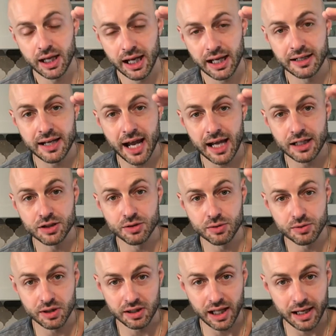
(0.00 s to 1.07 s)
and then
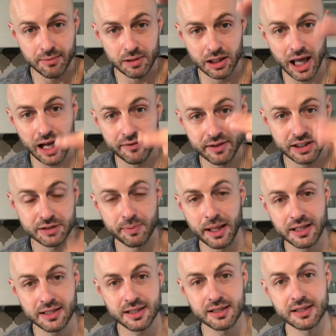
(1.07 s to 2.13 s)
you claim a lot of
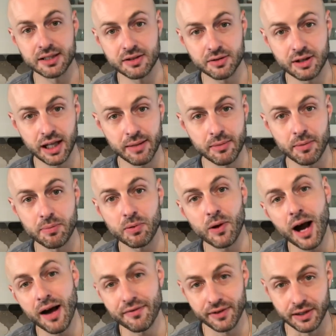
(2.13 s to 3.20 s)
expenses, and then you claim a
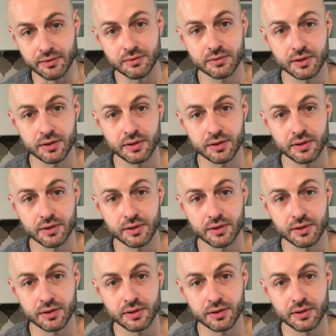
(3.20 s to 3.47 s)
profit.